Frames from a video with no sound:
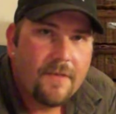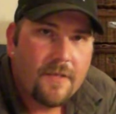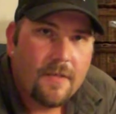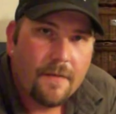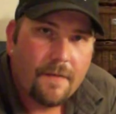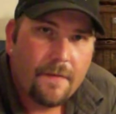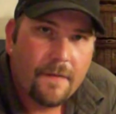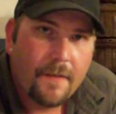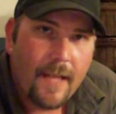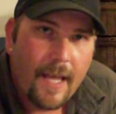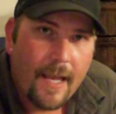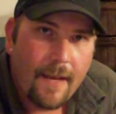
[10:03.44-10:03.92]
the
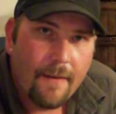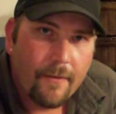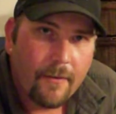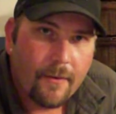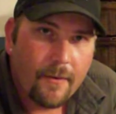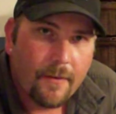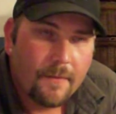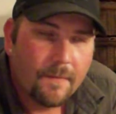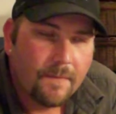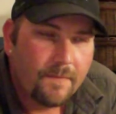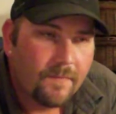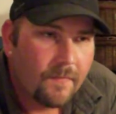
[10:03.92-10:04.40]

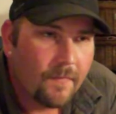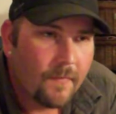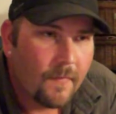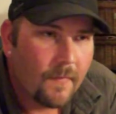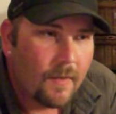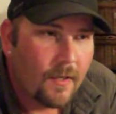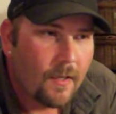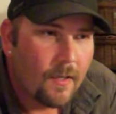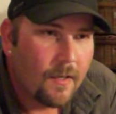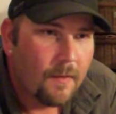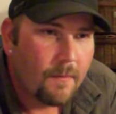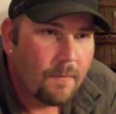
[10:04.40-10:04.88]
flavor
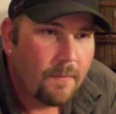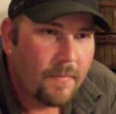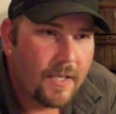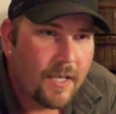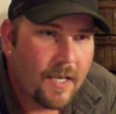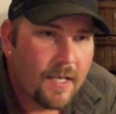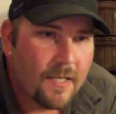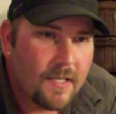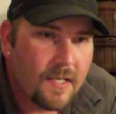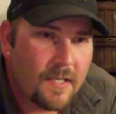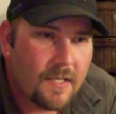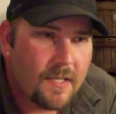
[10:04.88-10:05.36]

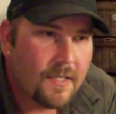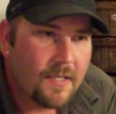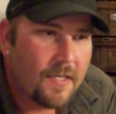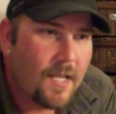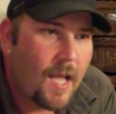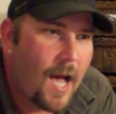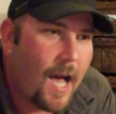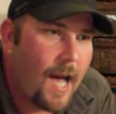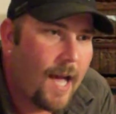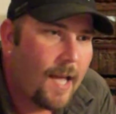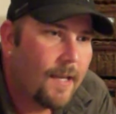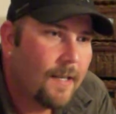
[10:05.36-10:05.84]
because it's
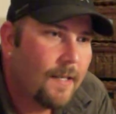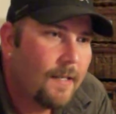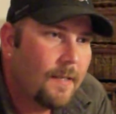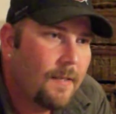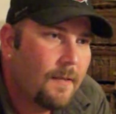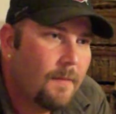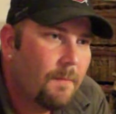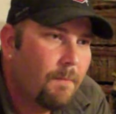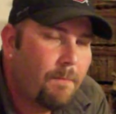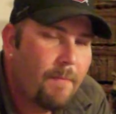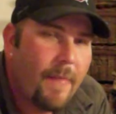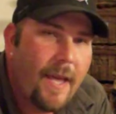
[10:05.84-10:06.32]
not
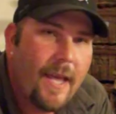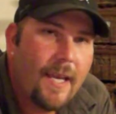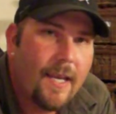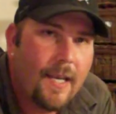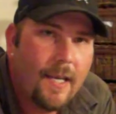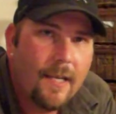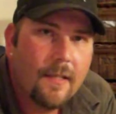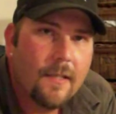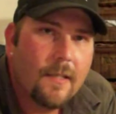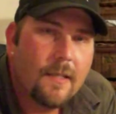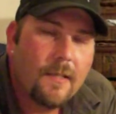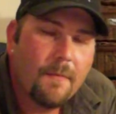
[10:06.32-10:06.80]

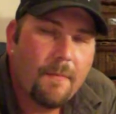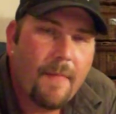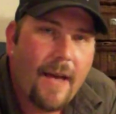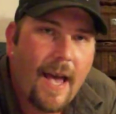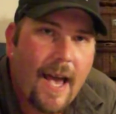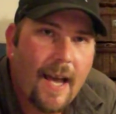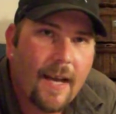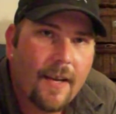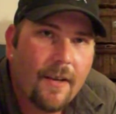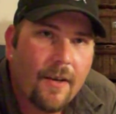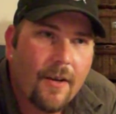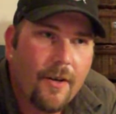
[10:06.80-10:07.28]
baking the
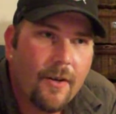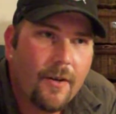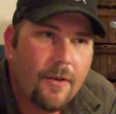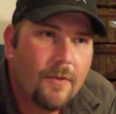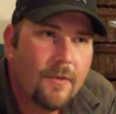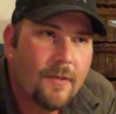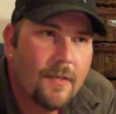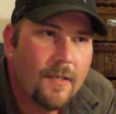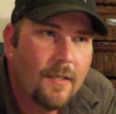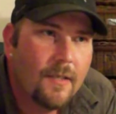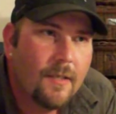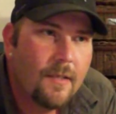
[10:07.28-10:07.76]
tobacco